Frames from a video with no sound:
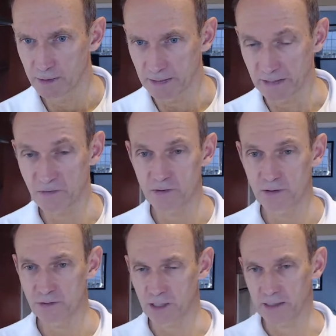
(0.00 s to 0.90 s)
Yes,
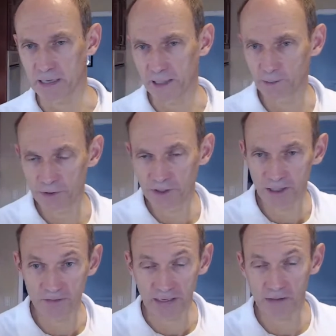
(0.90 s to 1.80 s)
Chuck, I
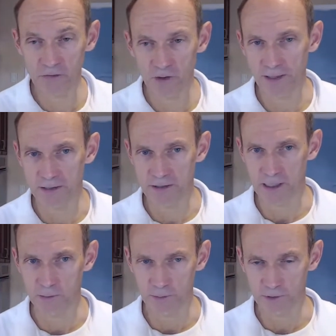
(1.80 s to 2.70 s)
appreciate it. Thank you so much.
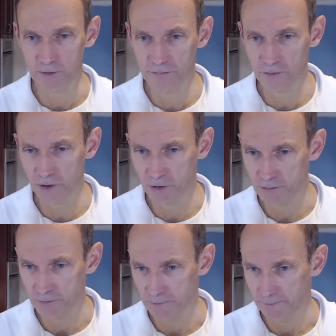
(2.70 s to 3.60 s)
I would love to know.